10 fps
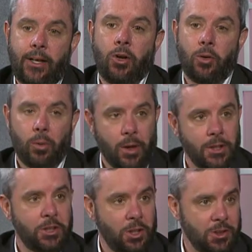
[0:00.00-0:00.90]
could work
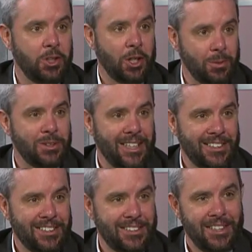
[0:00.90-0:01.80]
in certain circumstances,